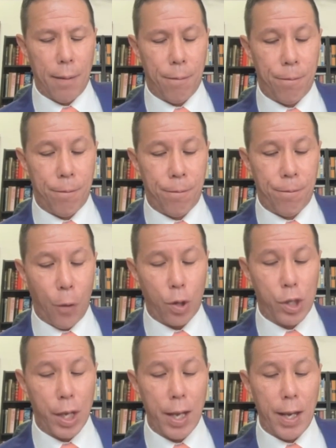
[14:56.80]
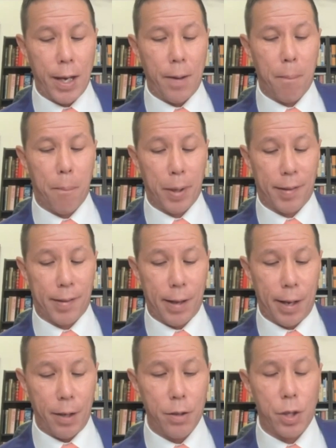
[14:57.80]
in
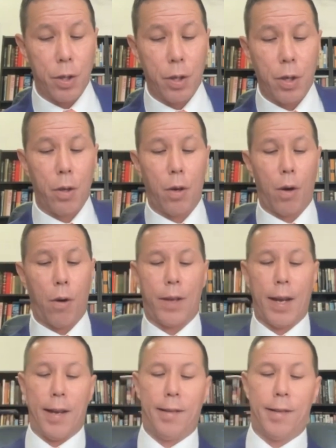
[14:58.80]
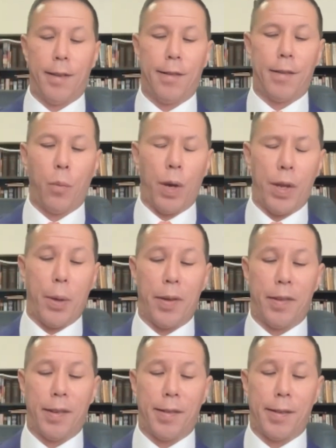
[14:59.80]
14% of cases where
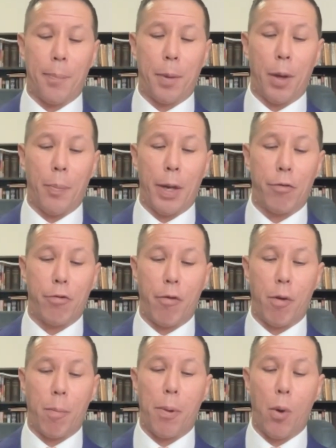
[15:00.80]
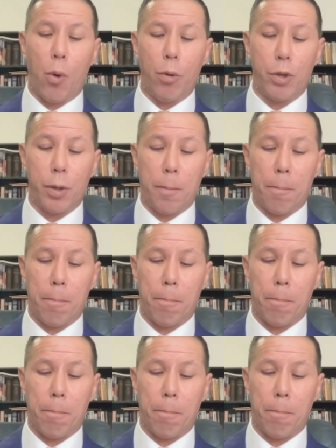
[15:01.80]
there was a supplementary report,